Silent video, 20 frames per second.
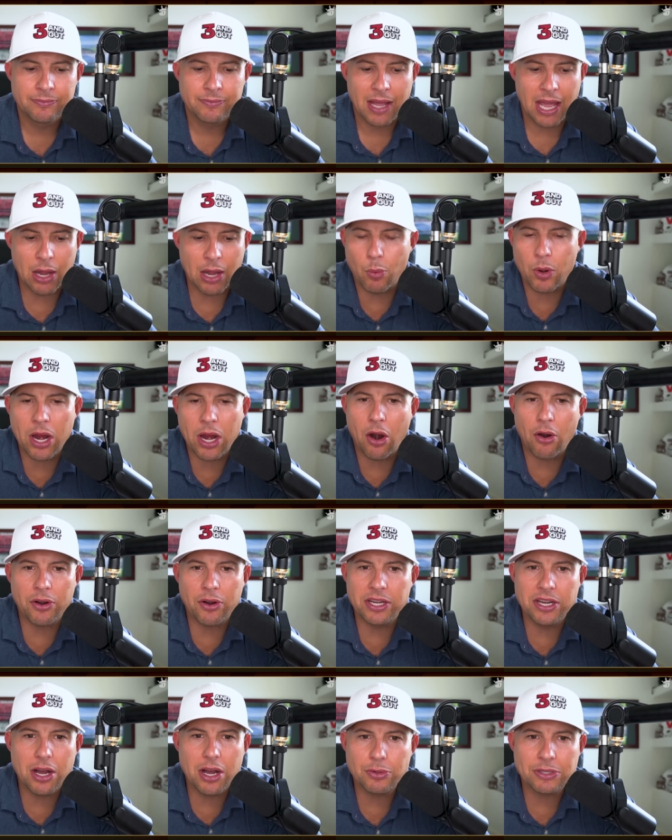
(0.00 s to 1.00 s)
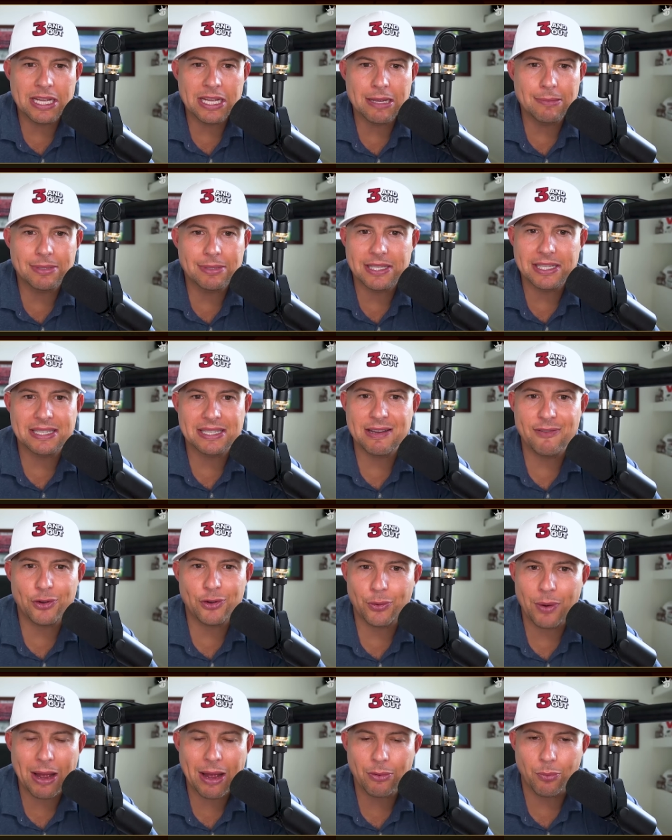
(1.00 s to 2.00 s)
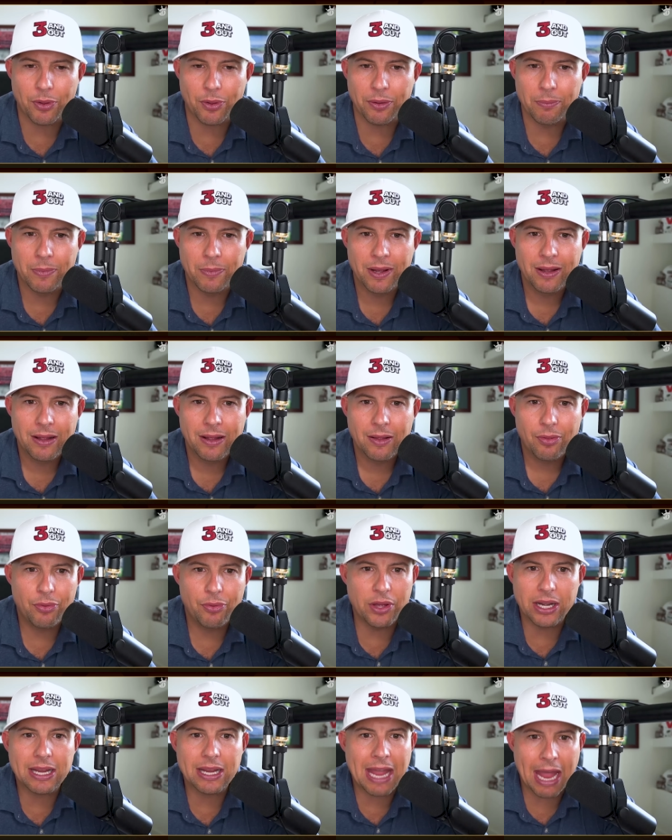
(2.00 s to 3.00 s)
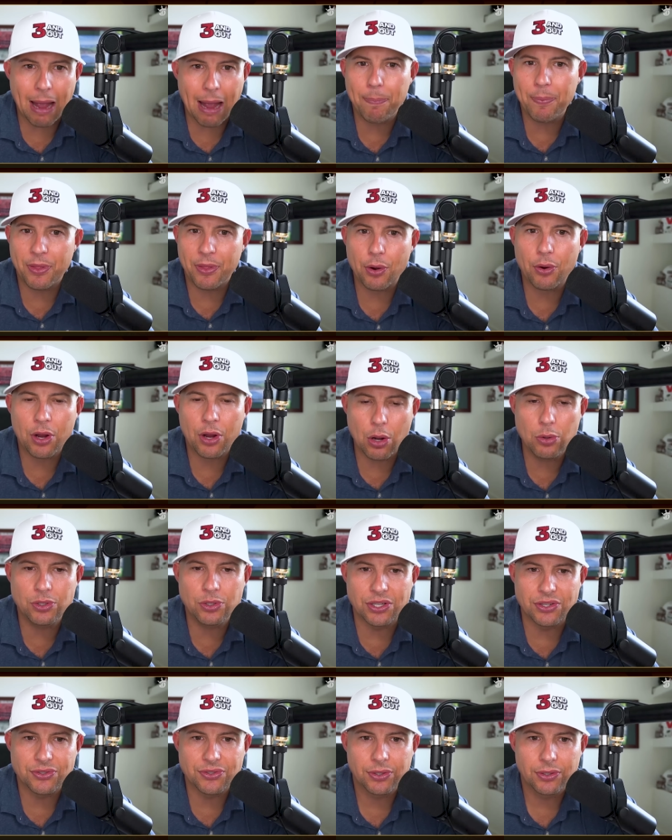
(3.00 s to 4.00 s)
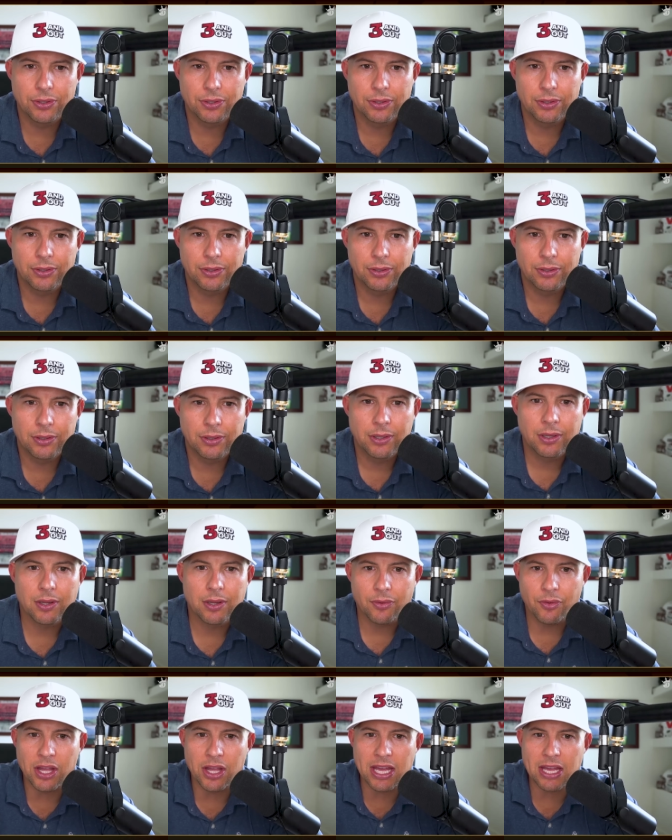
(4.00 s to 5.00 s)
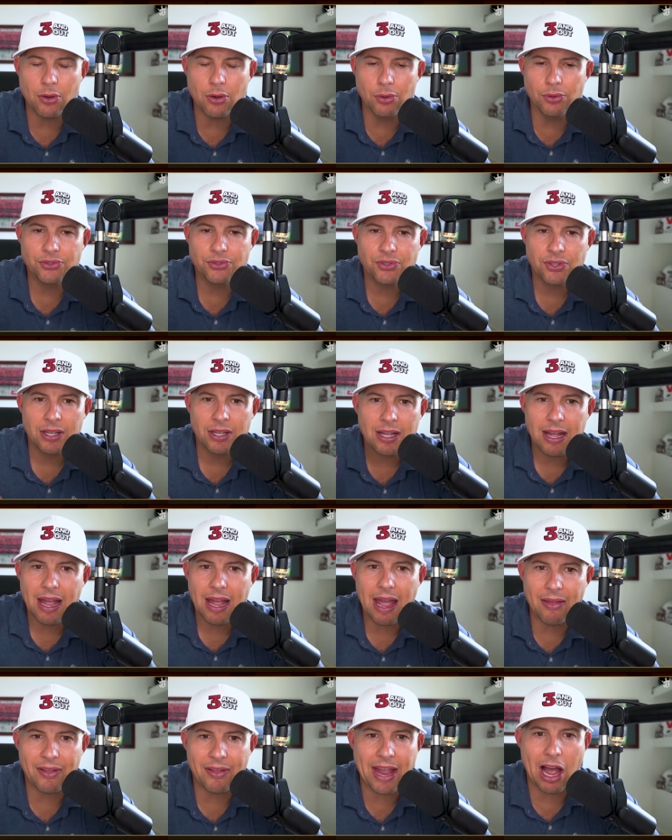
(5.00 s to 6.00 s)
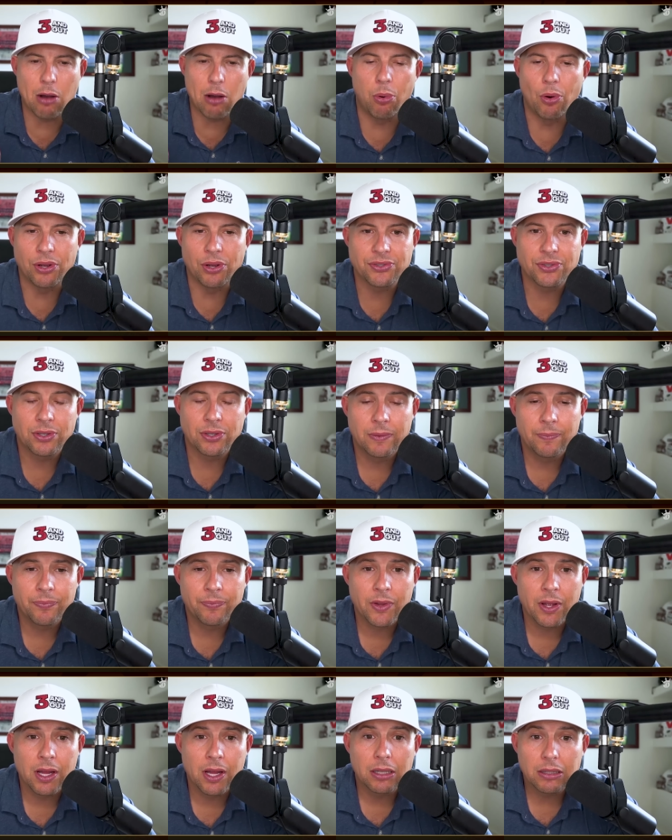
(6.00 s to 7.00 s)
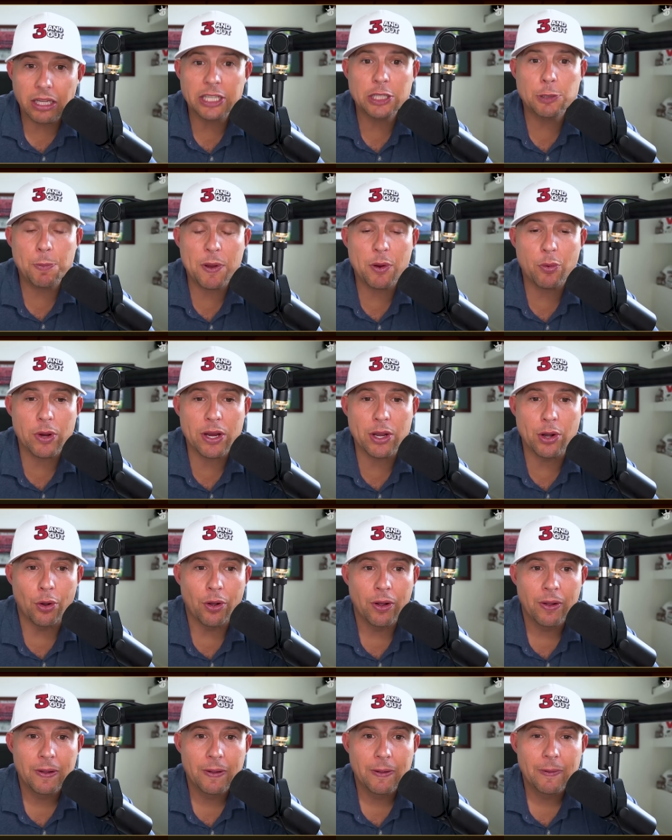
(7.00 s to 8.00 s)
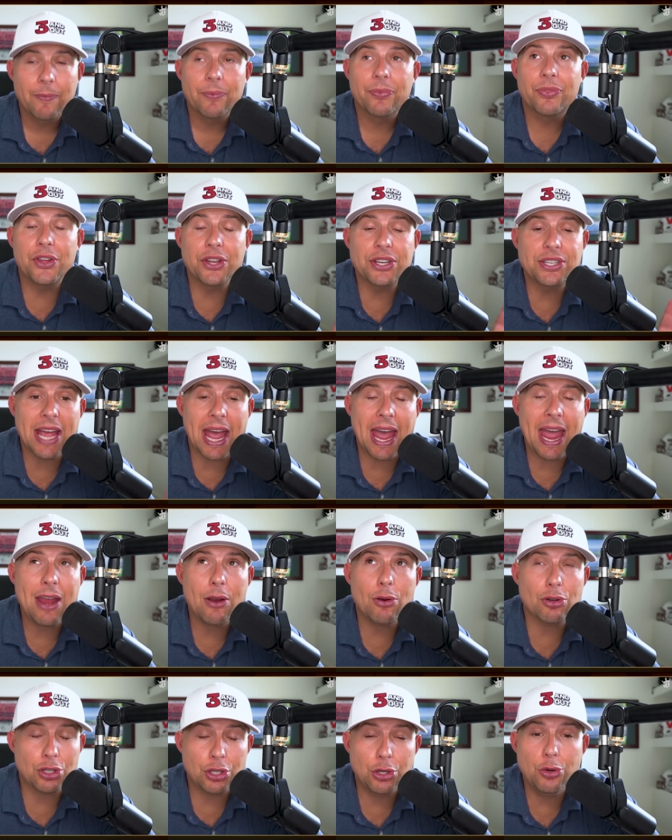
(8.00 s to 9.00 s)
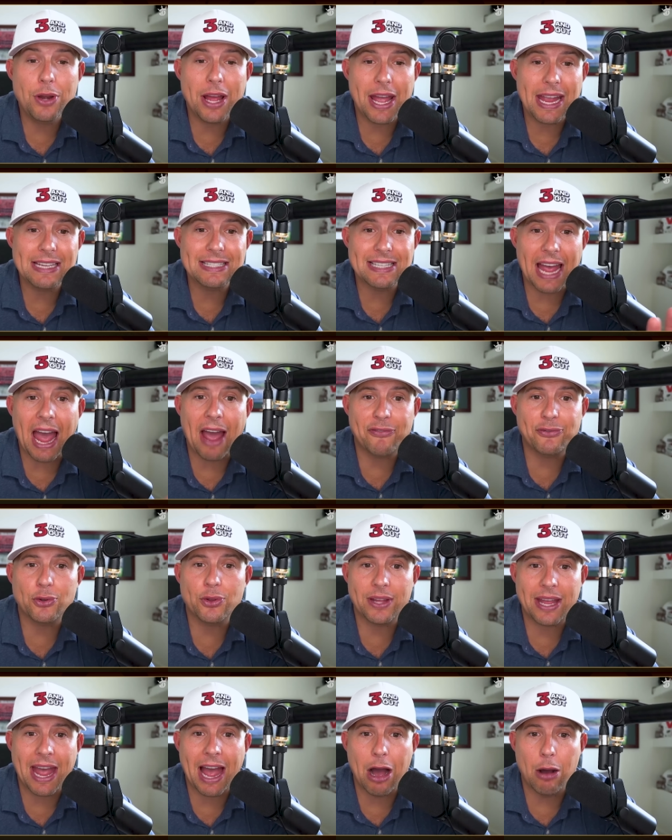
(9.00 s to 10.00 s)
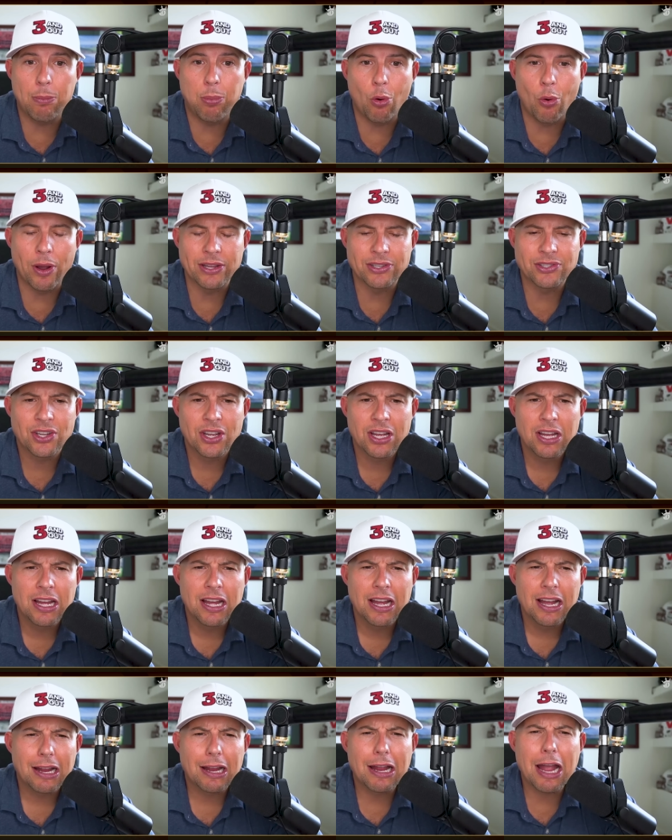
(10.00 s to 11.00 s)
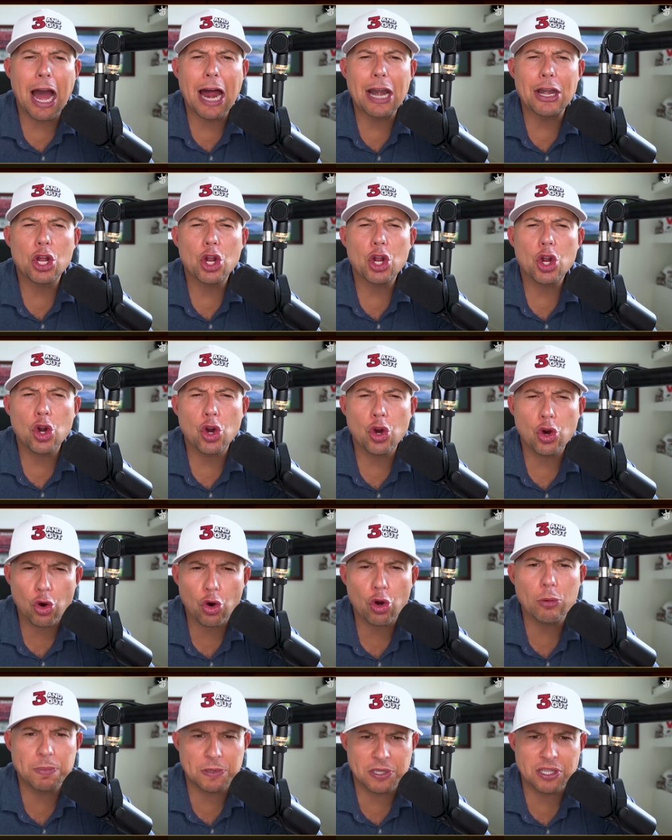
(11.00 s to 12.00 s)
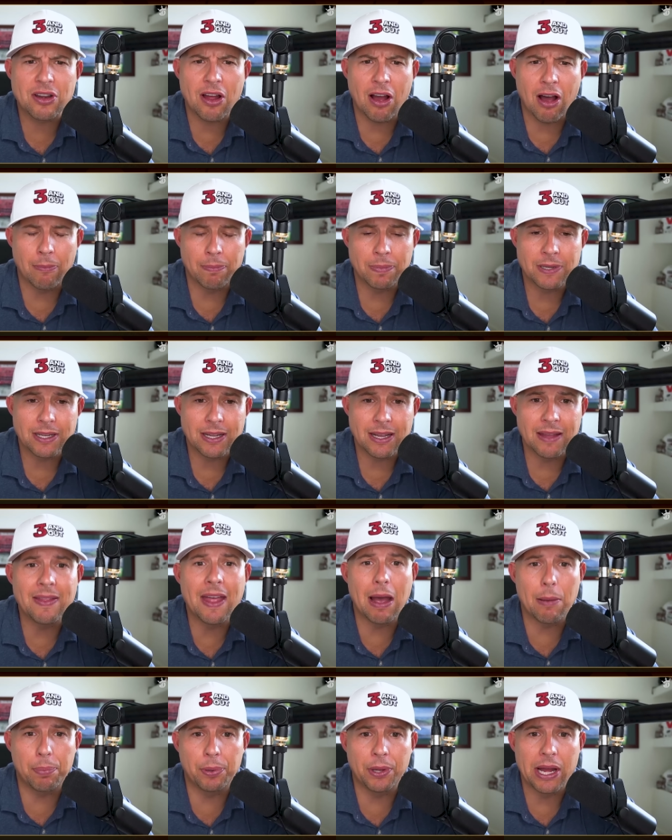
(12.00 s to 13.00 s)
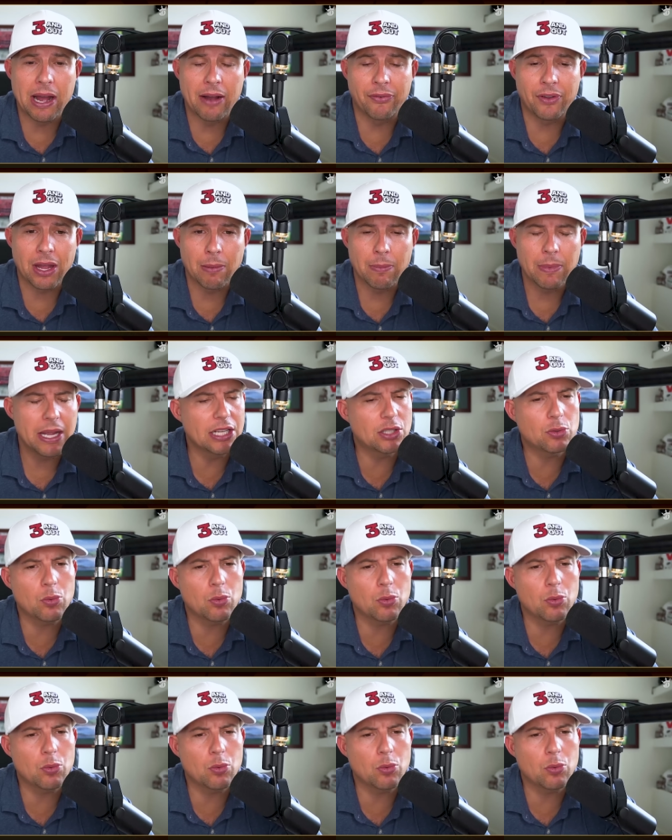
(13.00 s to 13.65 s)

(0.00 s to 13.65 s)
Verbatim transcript: And we already know teams that sniffed around with him, that kept their coaches, the Eagles and the Cowboys. Let's be real. The day or two days after the Cowboys got curb stomped in that playoff game, it's